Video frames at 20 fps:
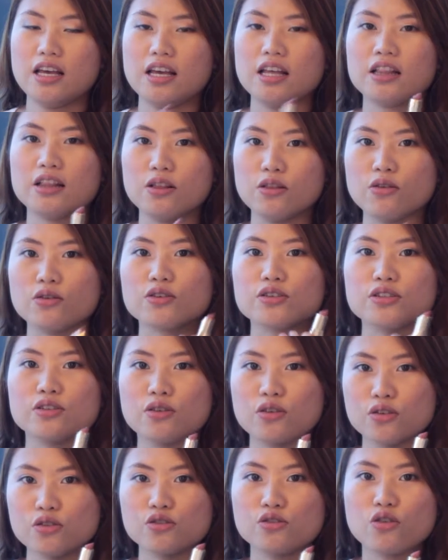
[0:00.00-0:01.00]
it
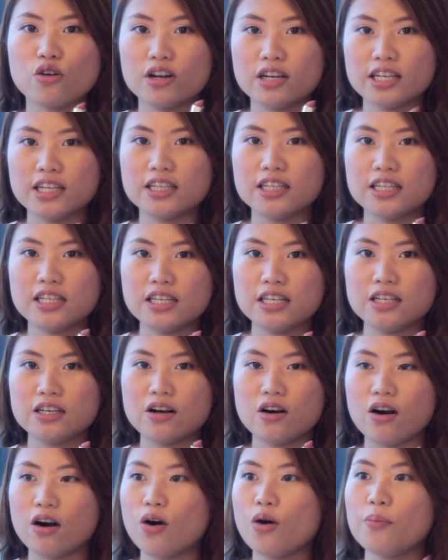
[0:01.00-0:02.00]
looks
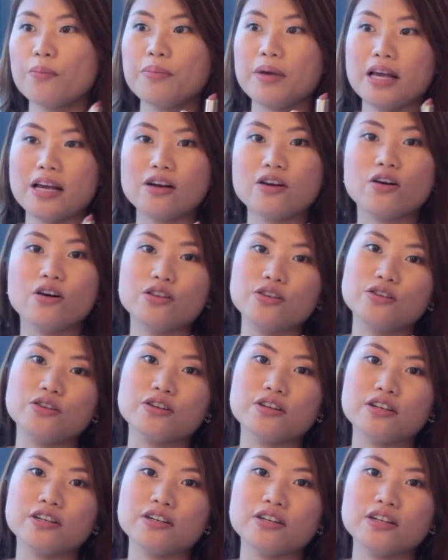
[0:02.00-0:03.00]
solidly opaque on
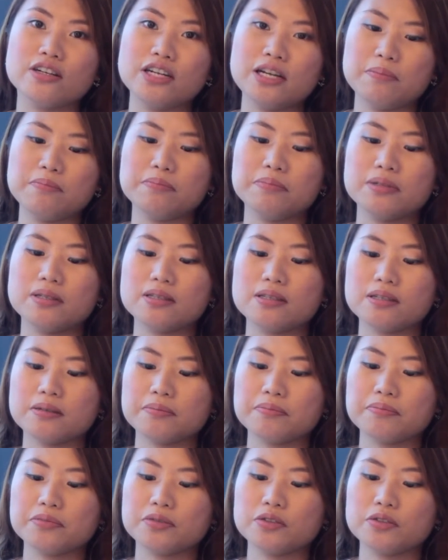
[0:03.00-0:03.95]
your lips.